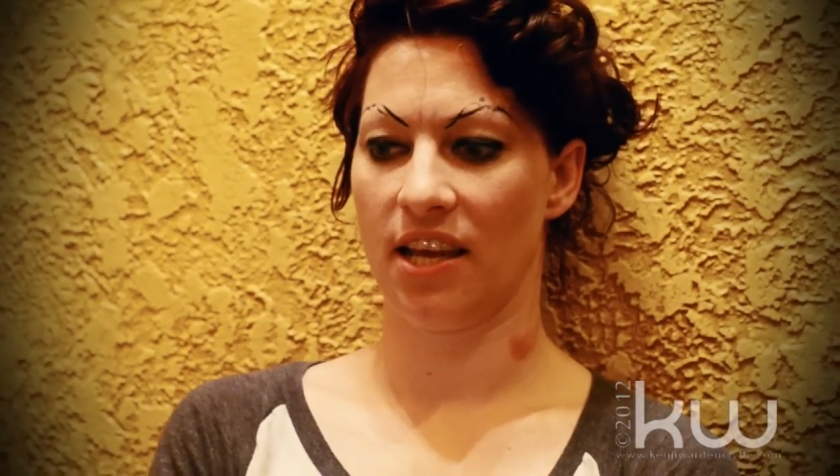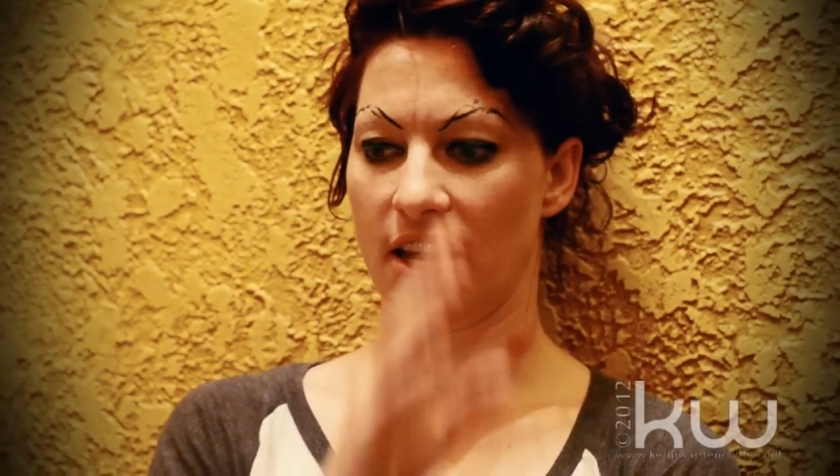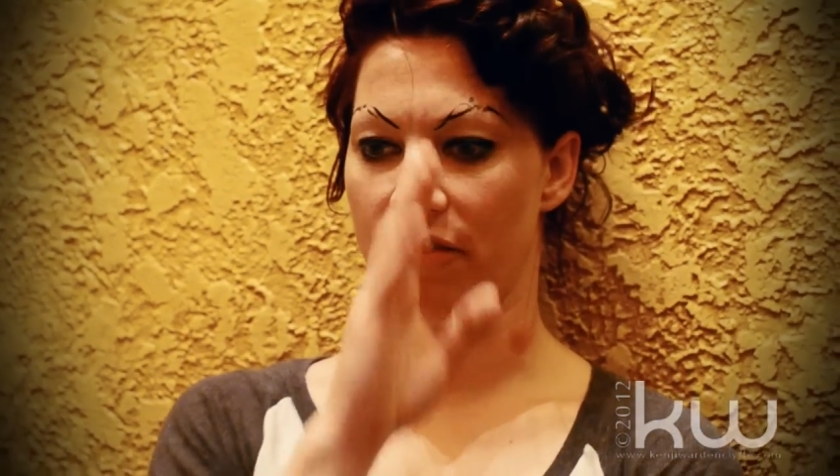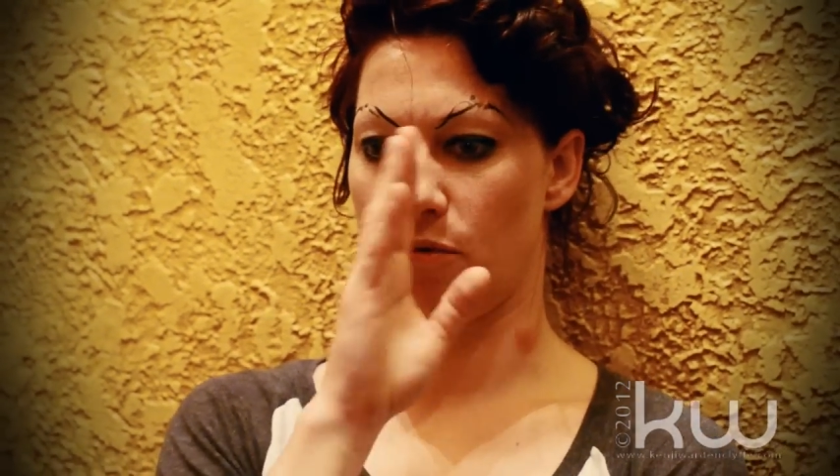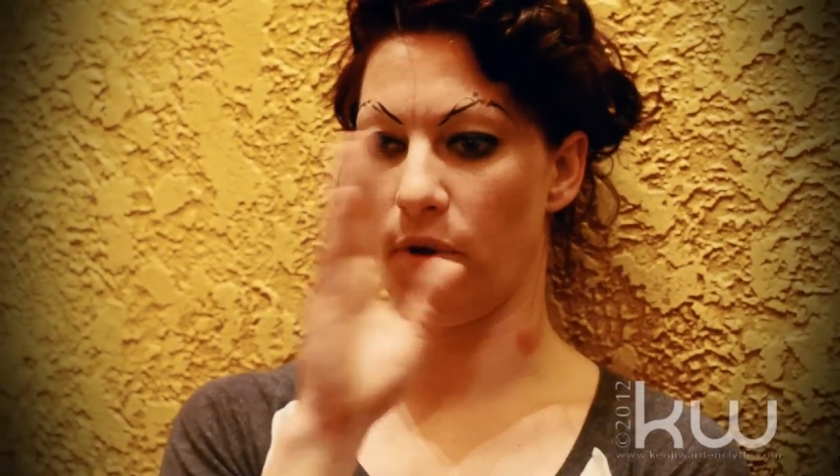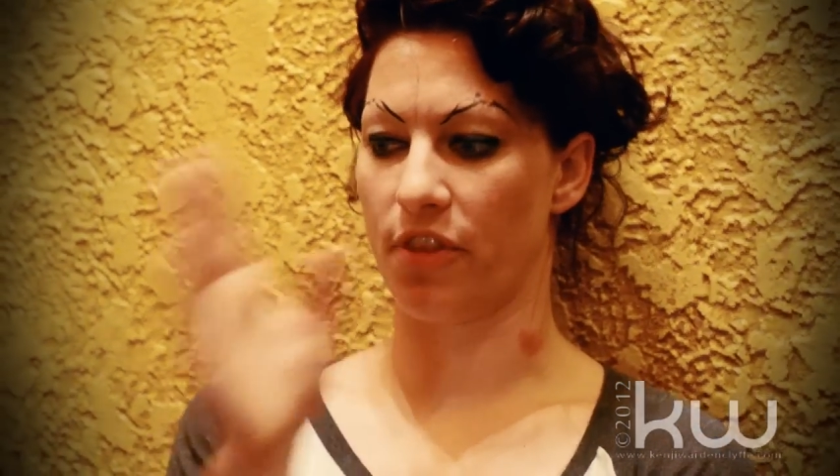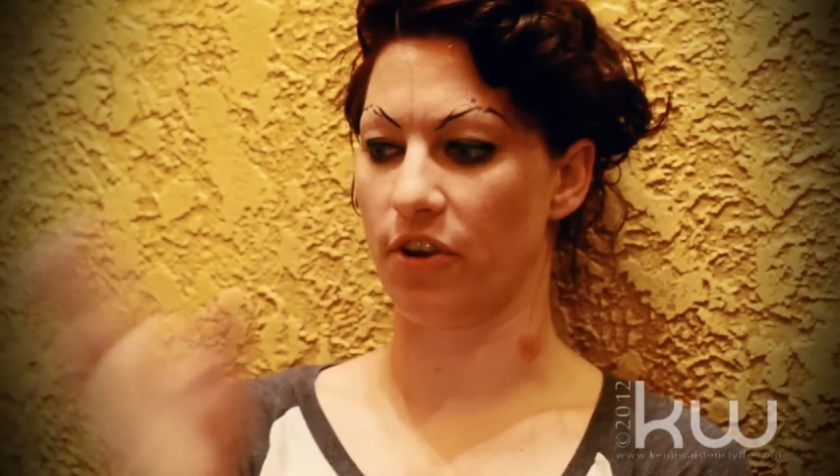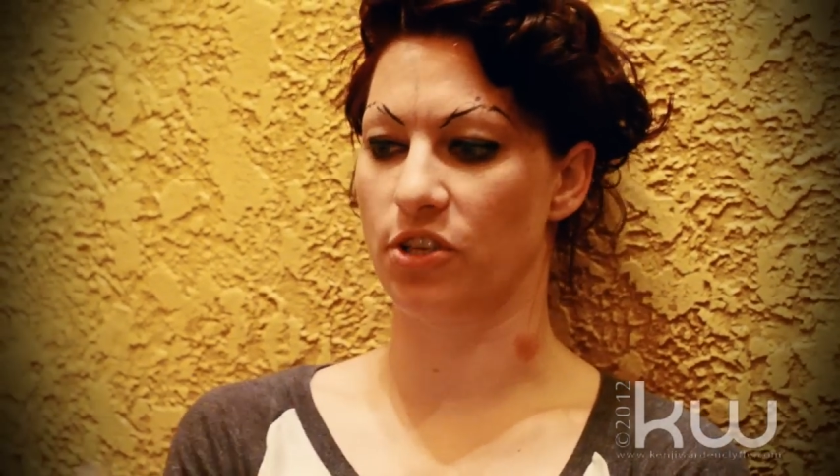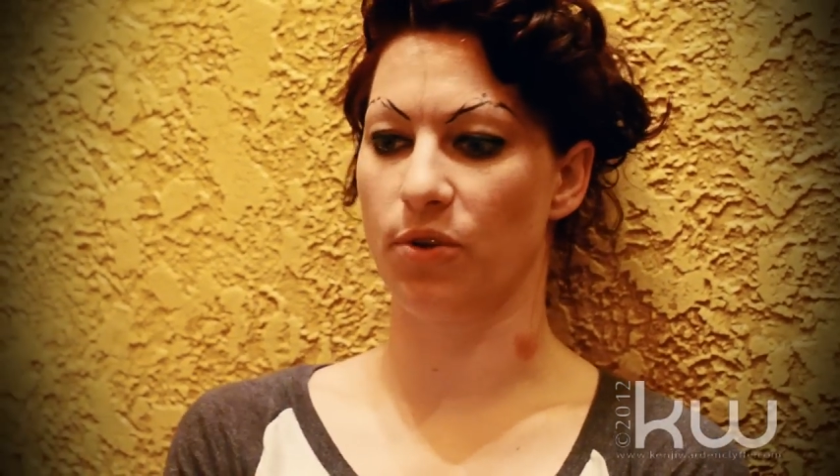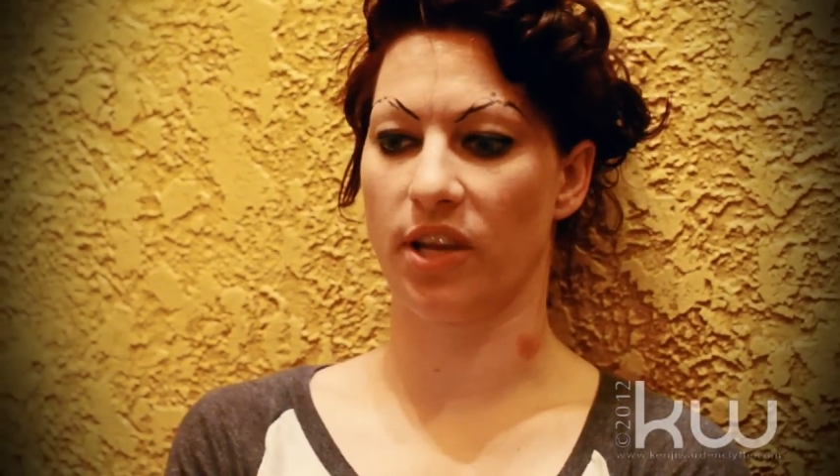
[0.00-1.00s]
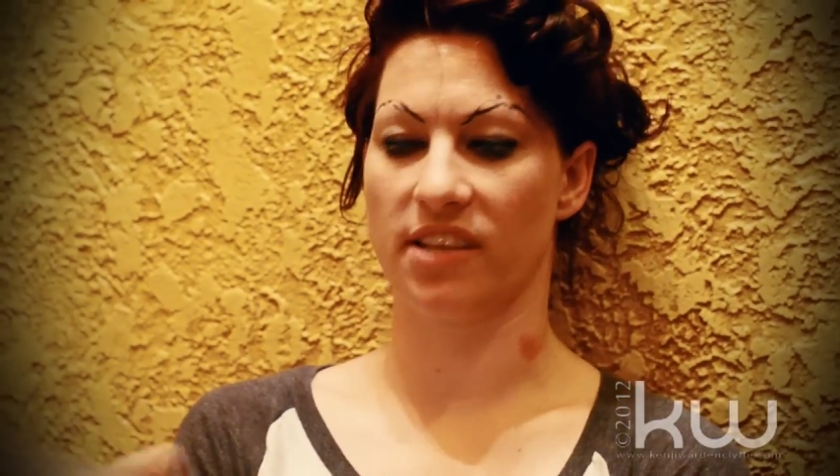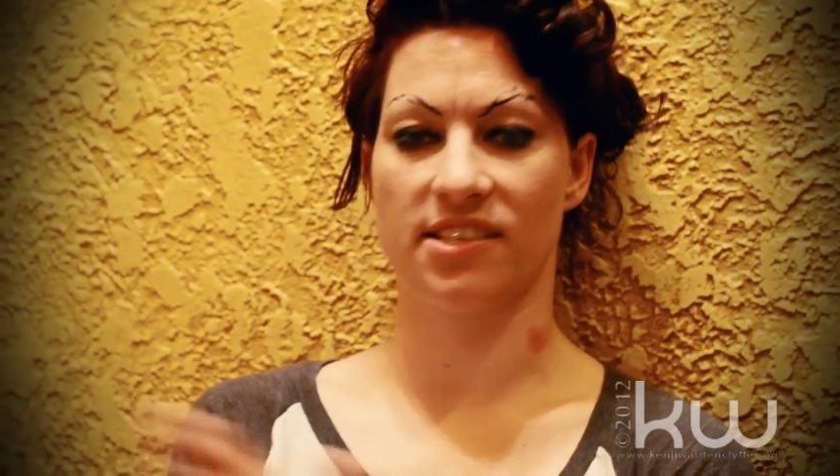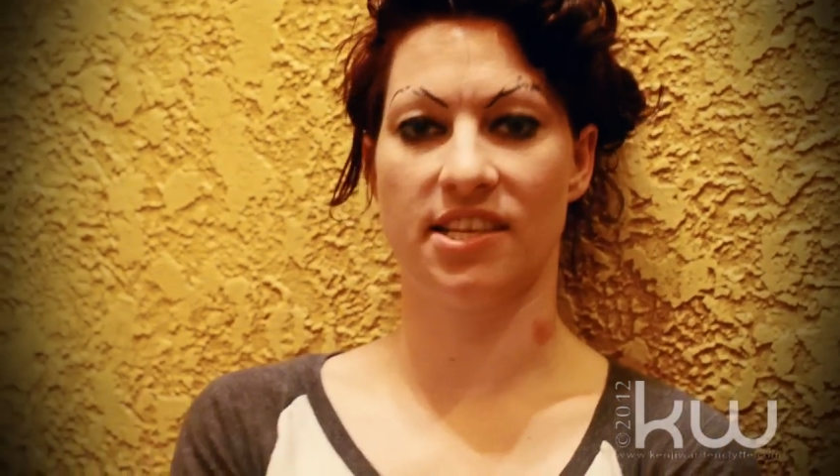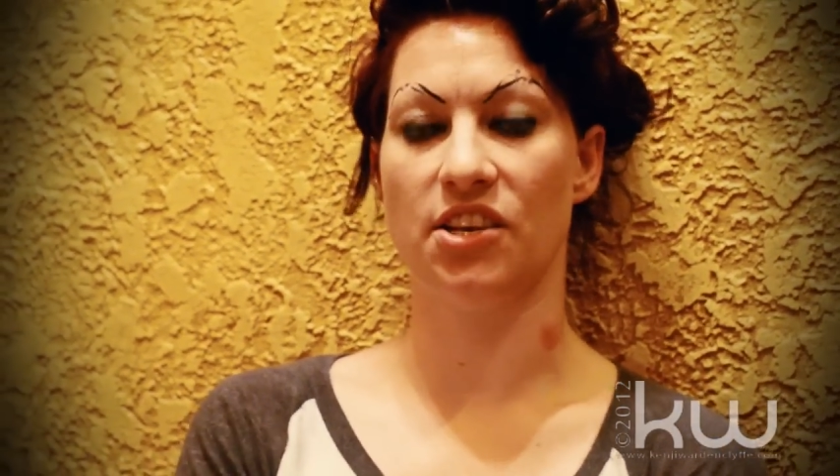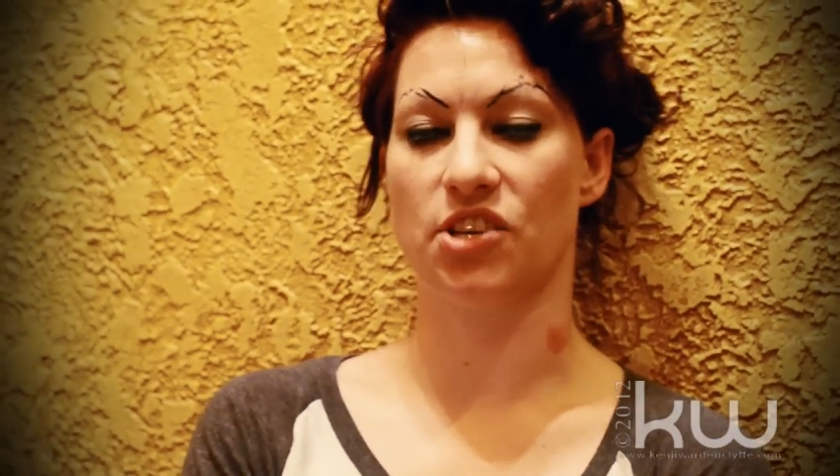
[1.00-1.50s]
if what they're doing
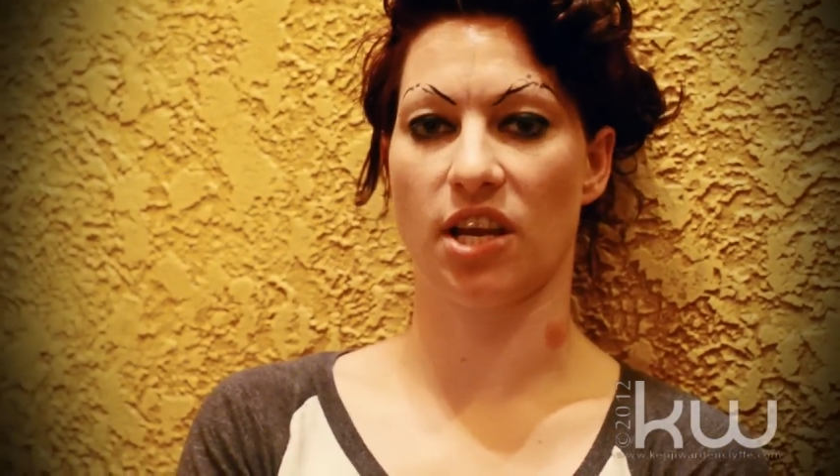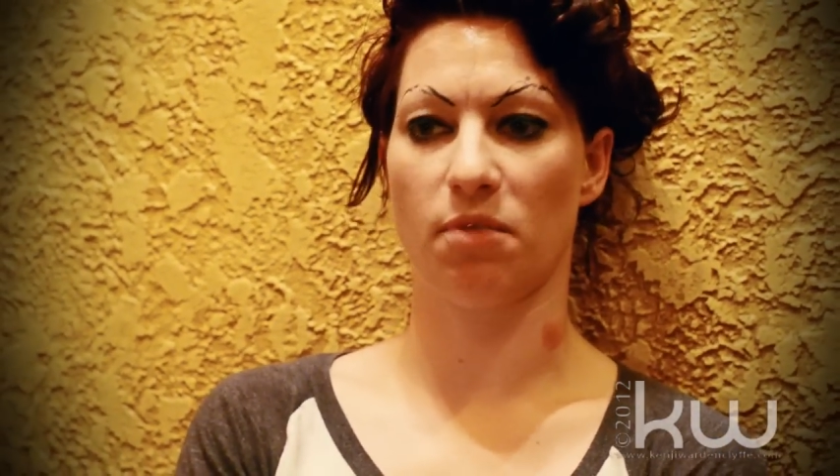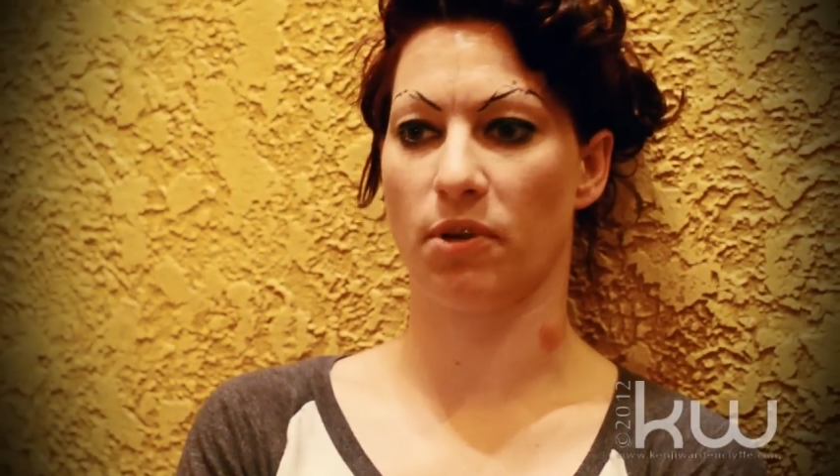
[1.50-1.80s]
is teaching a